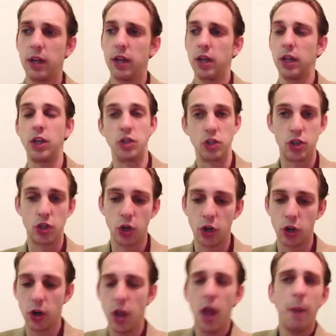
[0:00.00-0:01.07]

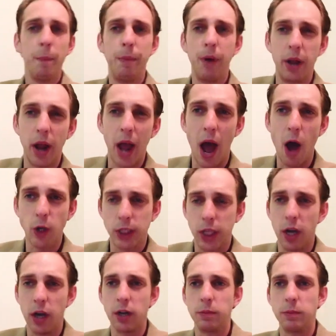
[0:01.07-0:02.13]
concern, but how
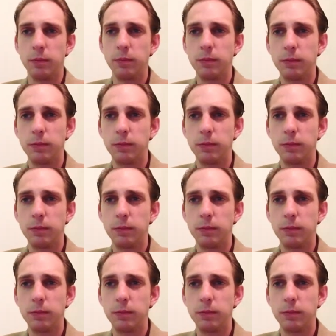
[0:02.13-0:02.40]
come